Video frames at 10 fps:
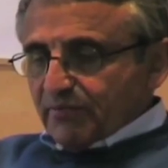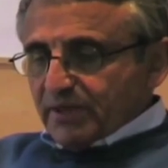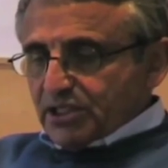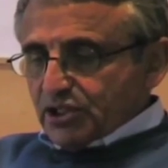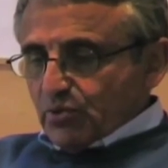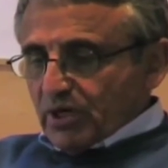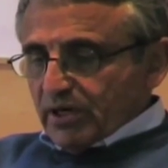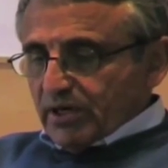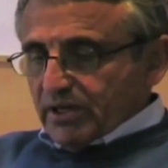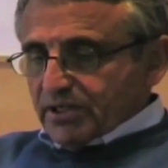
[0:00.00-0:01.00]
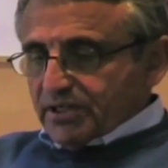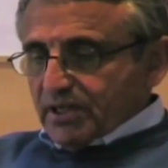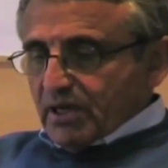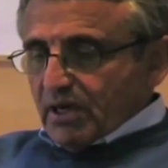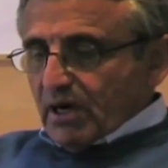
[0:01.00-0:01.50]
British workers
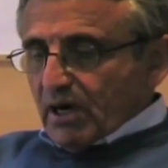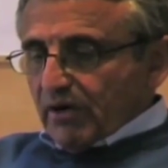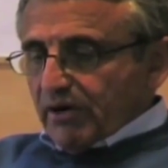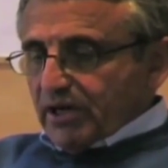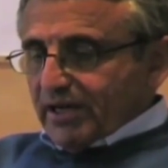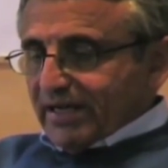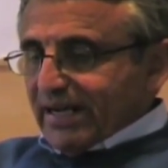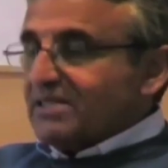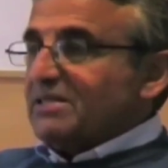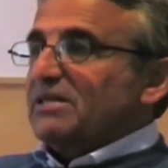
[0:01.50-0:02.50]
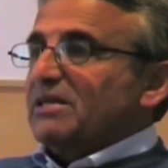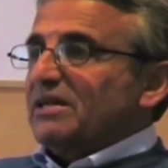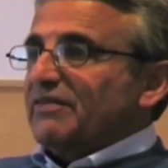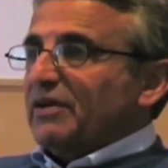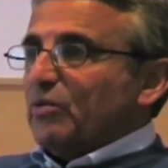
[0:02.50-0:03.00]
are earning less than a
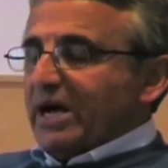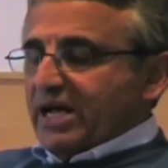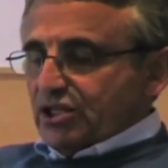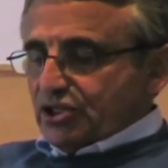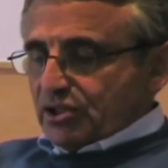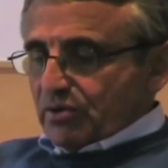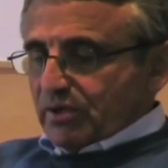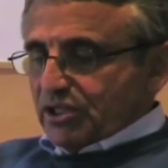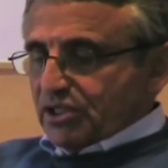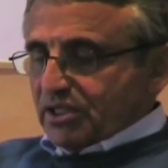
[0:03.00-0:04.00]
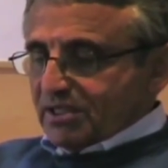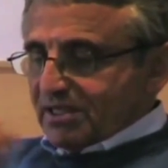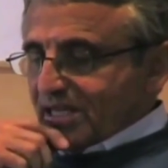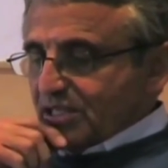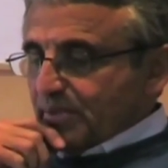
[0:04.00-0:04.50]
living wage, which is
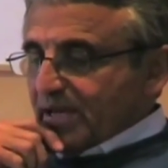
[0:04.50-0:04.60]
said to be